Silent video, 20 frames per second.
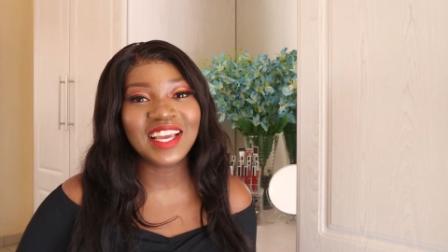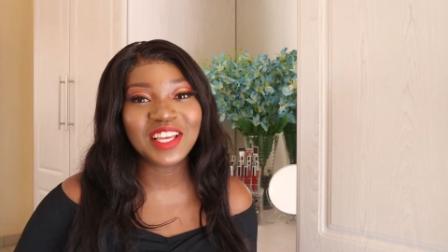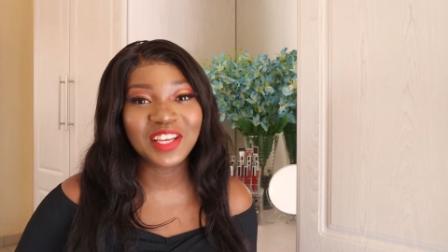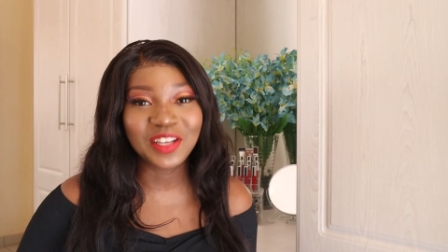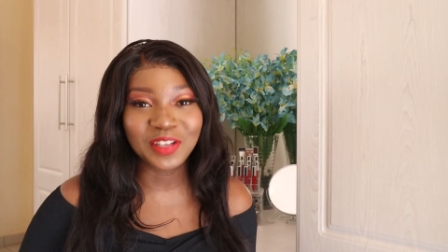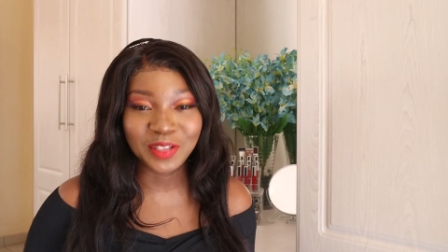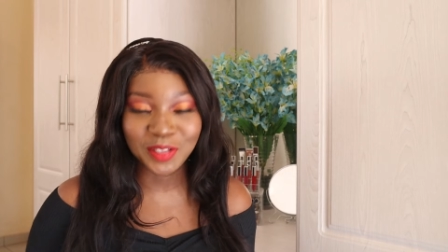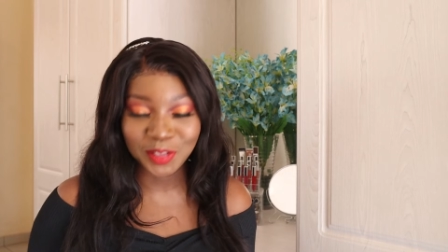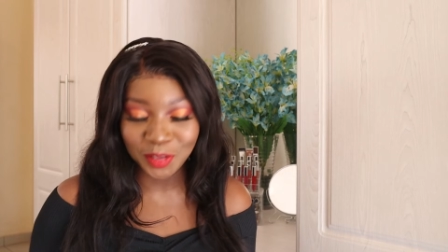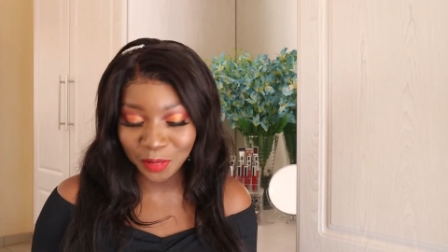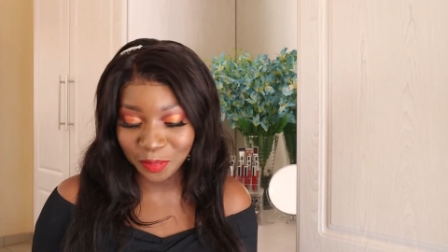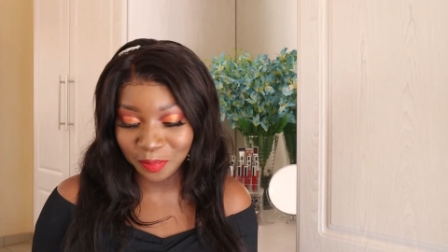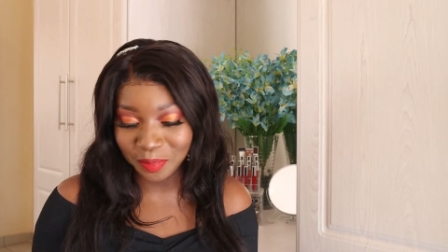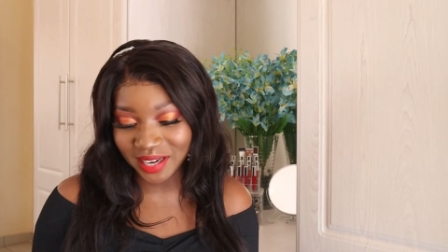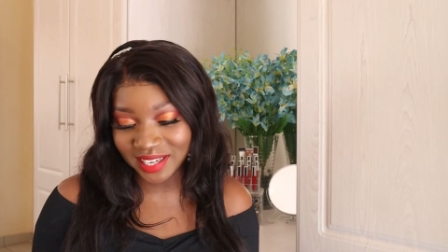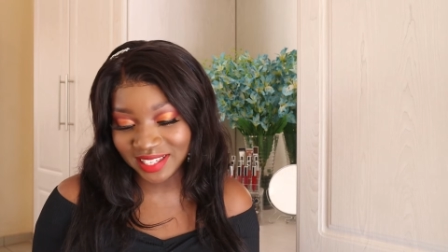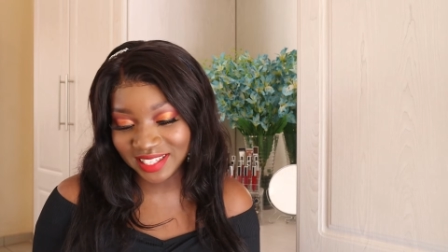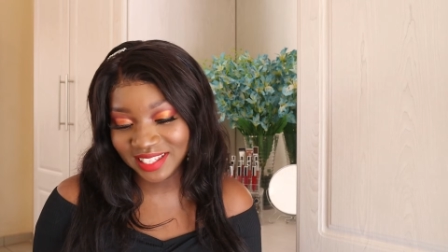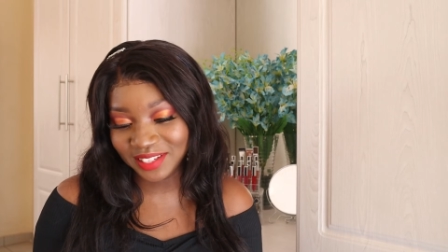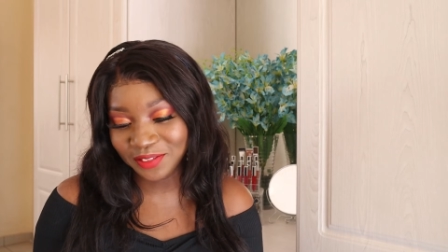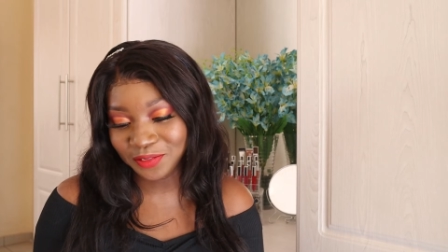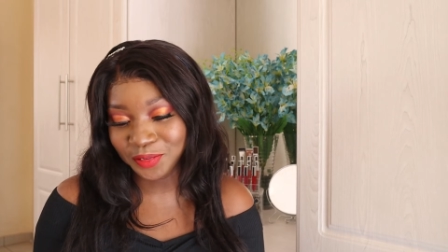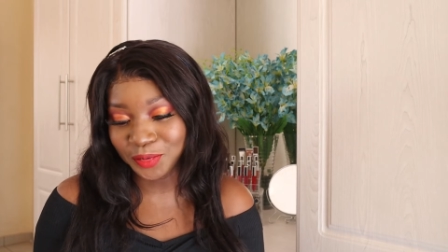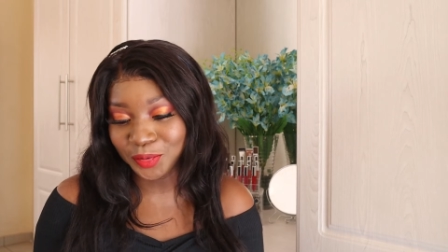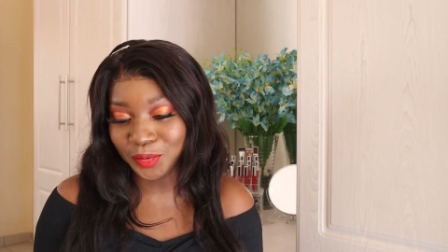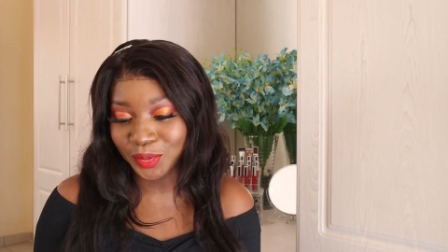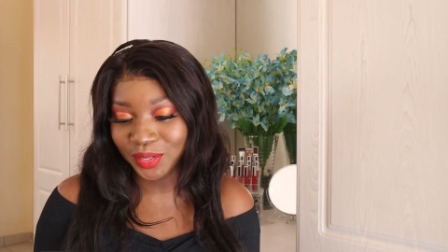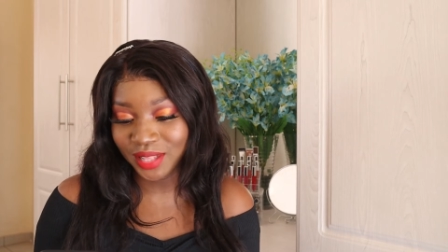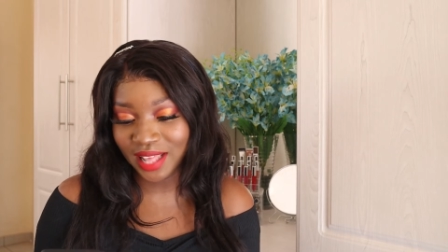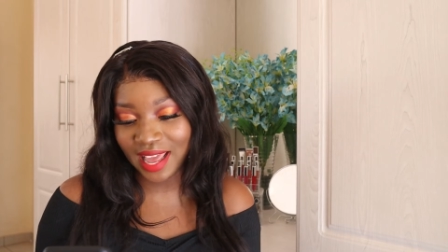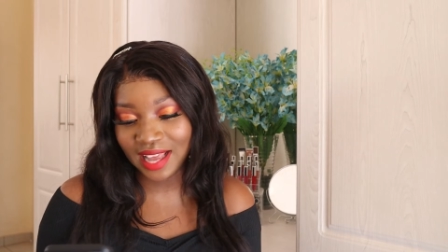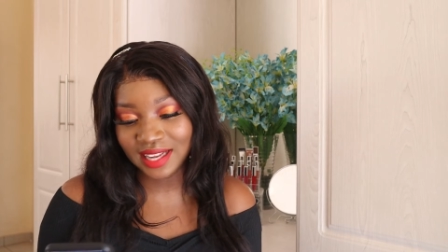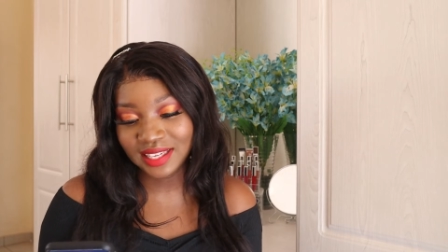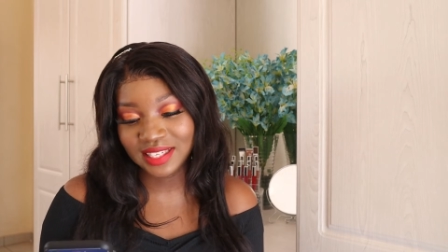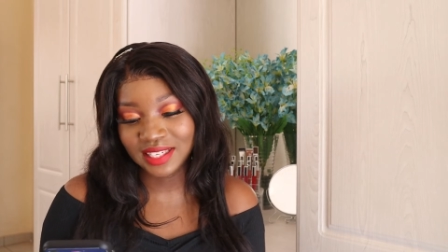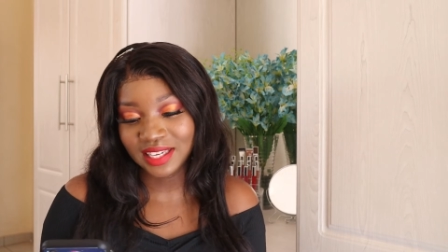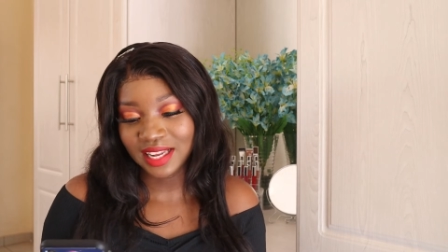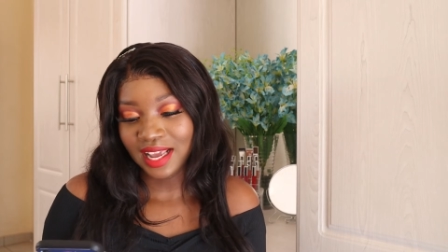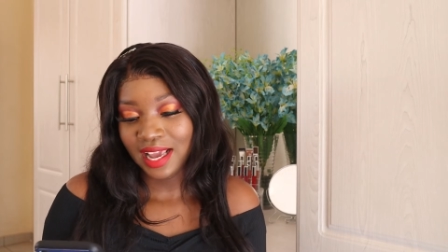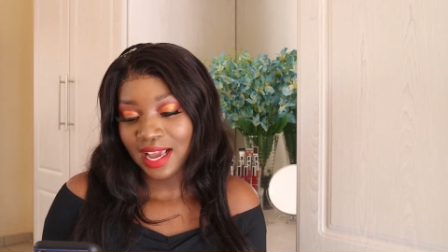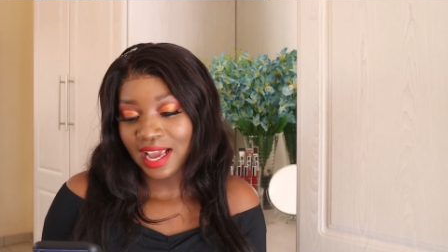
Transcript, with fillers: thank you so much for that